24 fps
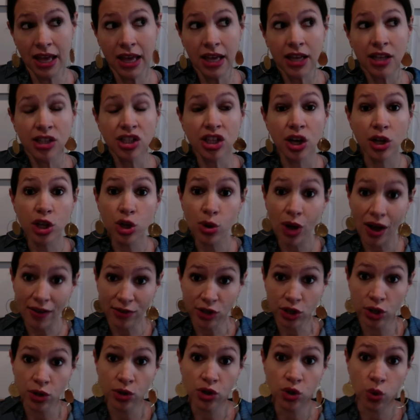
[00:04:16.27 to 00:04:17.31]
So you have
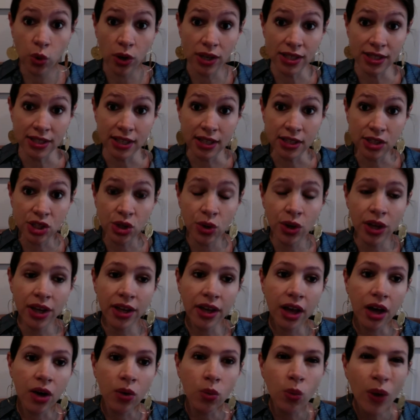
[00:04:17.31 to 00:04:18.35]
two choices. You can
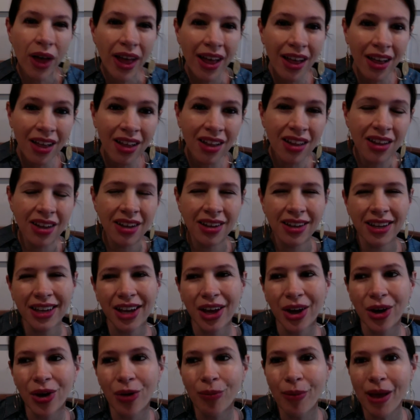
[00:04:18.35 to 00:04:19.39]
go, well,
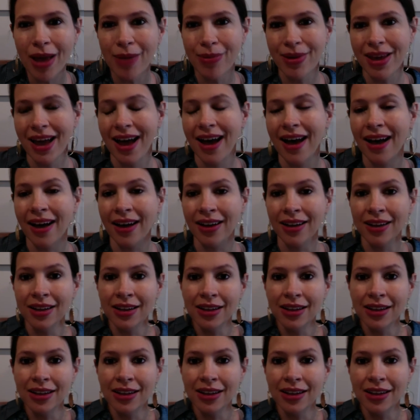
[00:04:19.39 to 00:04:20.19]
maybe I